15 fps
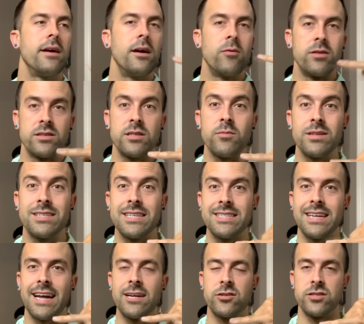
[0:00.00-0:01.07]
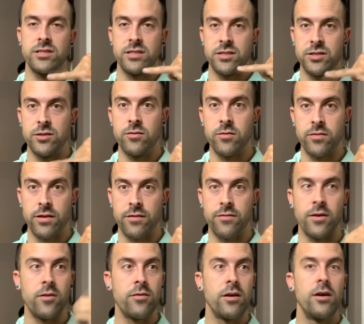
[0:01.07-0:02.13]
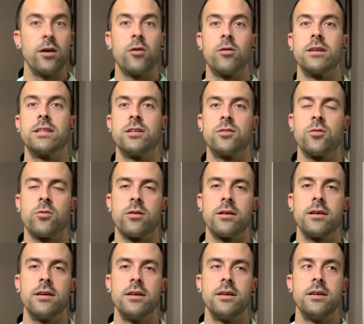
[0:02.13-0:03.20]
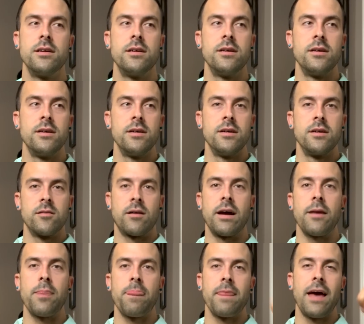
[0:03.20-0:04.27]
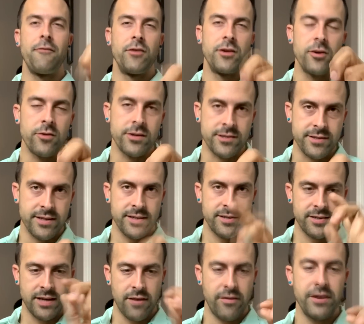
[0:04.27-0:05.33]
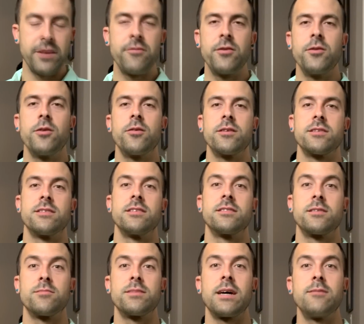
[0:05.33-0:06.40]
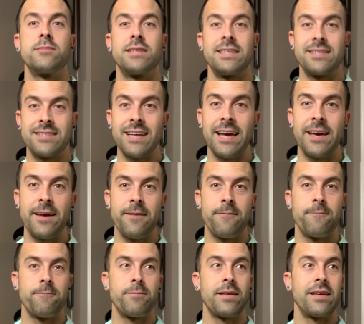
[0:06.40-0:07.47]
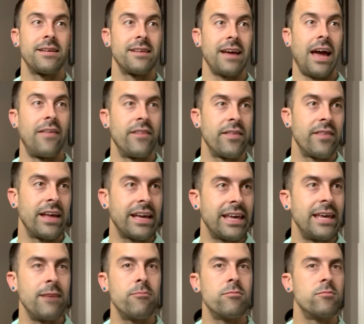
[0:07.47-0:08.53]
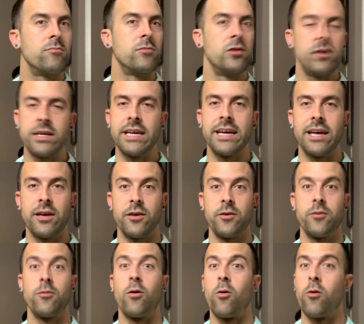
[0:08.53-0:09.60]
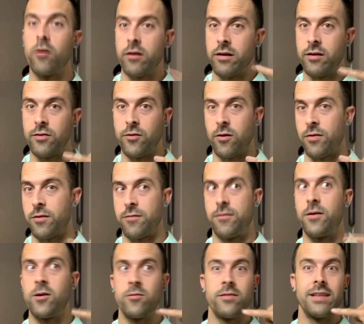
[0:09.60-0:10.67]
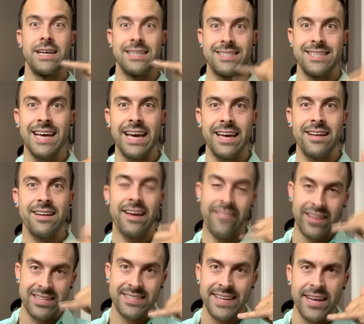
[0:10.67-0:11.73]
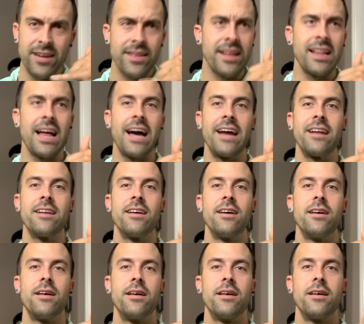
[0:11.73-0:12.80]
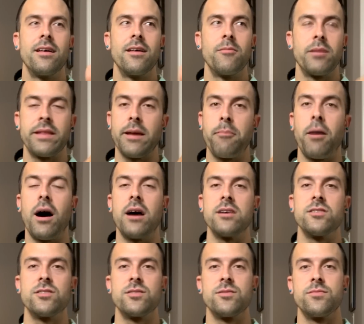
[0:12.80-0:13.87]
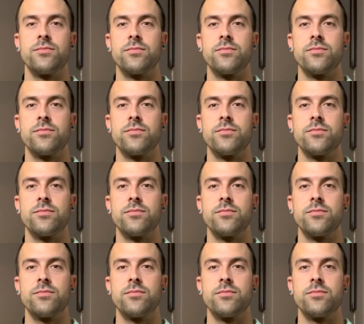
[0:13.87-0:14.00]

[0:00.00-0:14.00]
When someone says not interested to you over the phone or at the door, right? Have you noticed this? Have any of you noticed this? Sometimes they say it and then they keep looking at you, or they're on their phone, they say it and they stay on the line, but they pause.